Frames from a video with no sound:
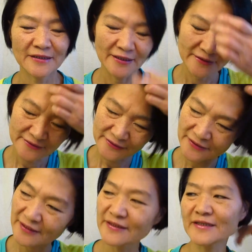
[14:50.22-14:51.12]
And uh,
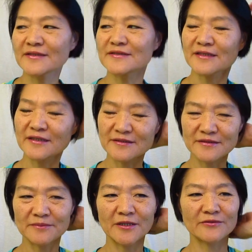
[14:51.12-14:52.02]
another thing
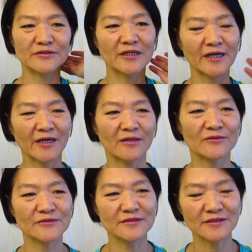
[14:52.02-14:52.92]
is about
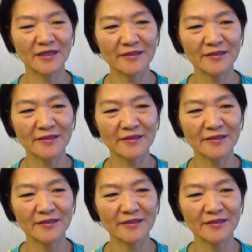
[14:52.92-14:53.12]
health.